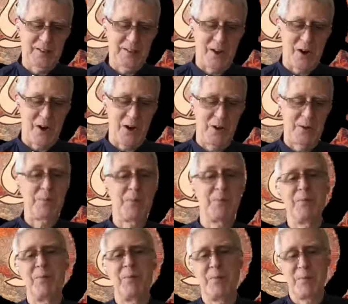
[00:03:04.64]
song
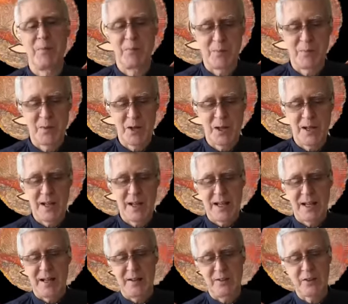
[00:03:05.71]

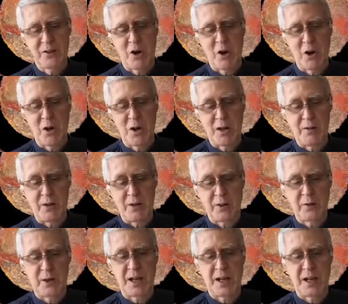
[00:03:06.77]
is called
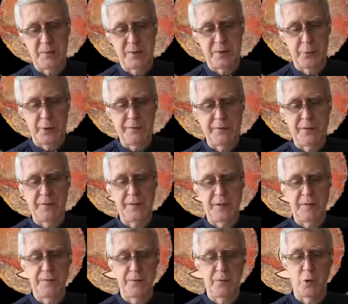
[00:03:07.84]
is hymn
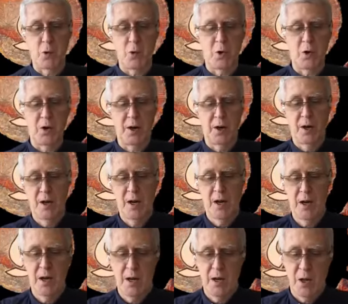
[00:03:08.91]
354.
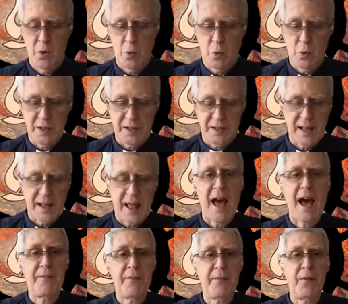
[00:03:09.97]
We
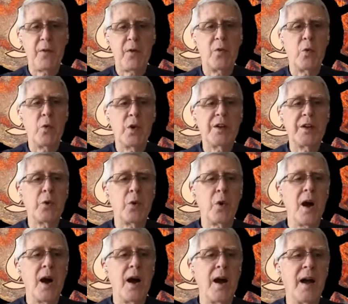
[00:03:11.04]
laugh, we
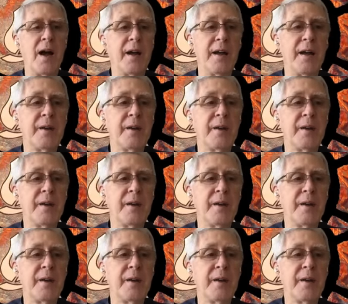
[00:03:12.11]
cry.